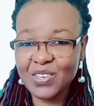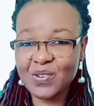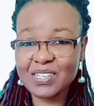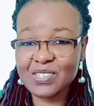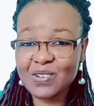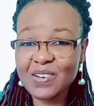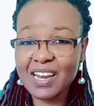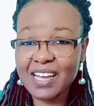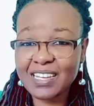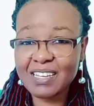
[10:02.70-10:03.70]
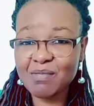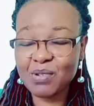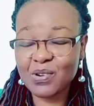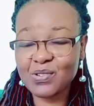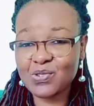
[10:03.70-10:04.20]
are already
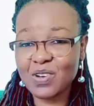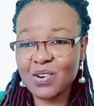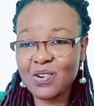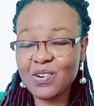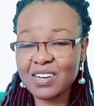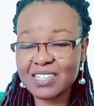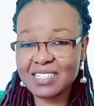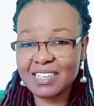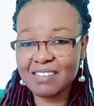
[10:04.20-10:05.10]
given what to